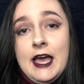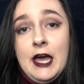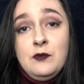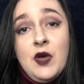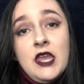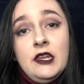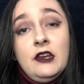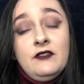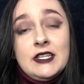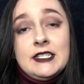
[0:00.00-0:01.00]
had been an
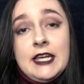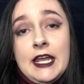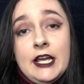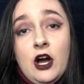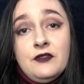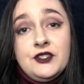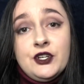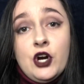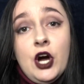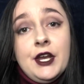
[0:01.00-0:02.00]
investigating
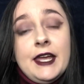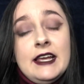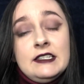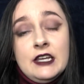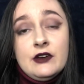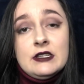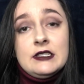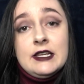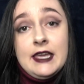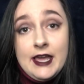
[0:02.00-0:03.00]
officer on
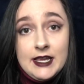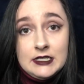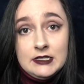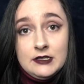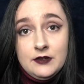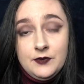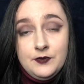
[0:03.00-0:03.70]
Kaysera's case.